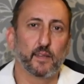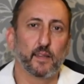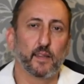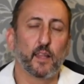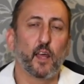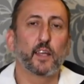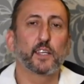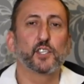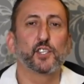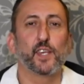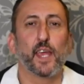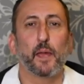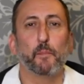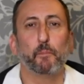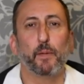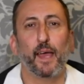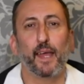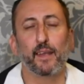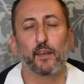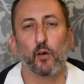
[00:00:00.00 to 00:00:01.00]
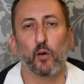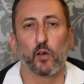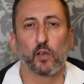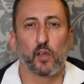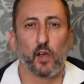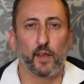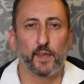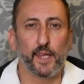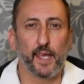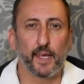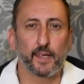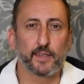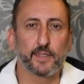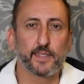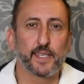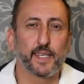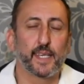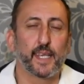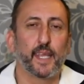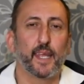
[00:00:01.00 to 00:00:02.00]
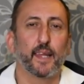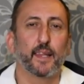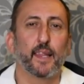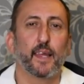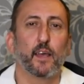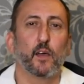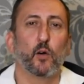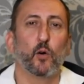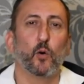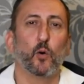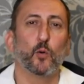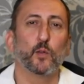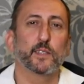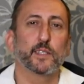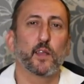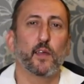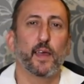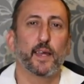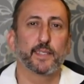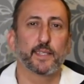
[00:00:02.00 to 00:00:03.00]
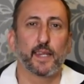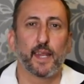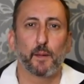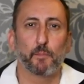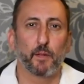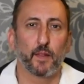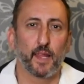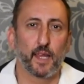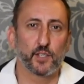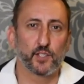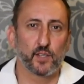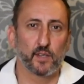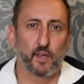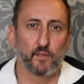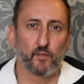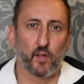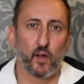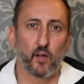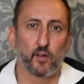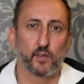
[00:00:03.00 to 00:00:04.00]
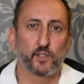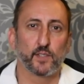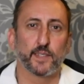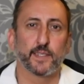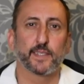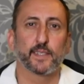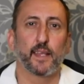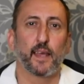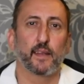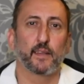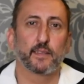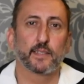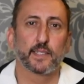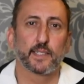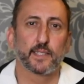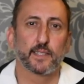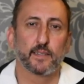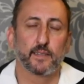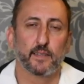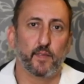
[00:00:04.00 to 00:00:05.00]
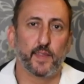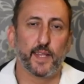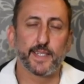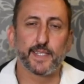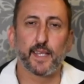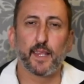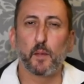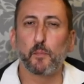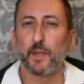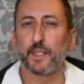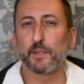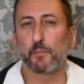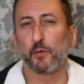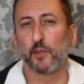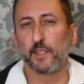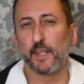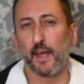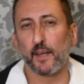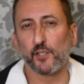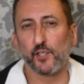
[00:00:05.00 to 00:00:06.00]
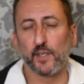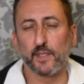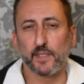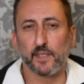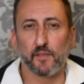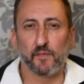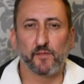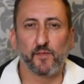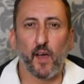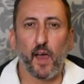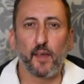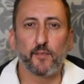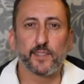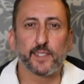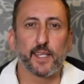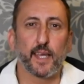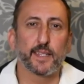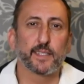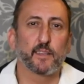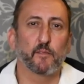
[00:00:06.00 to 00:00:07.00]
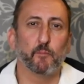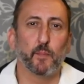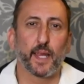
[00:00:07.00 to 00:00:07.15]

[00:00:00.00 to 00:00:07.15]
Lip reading: Like champagne or cognac, tequila also has an appellation of origin status. This limits production to 5 states of